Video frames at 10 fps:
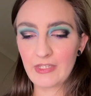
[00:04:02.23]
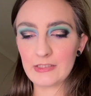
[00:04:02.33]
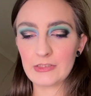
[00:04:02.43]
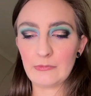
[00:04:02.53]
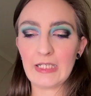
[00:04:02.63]

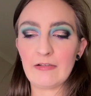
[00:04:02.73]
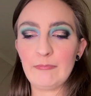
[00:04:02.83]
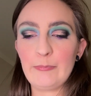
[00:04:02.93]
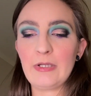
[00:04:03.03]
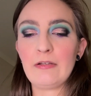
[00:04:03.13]
So we
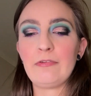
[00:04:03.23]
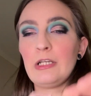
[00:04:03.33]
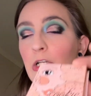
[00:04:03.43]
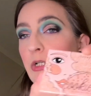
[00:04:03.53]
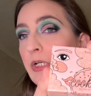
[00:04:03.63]
have
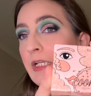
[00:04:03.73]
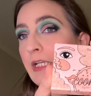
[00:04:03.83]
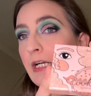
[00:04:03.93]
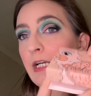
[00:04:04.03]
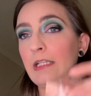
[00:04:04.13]
Benefit Cookie
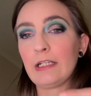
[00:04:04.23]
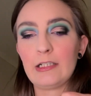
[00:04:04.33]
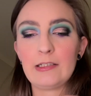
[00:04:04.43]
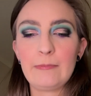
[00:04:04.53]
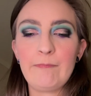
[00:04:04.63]

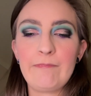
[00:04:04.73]
Highlighter.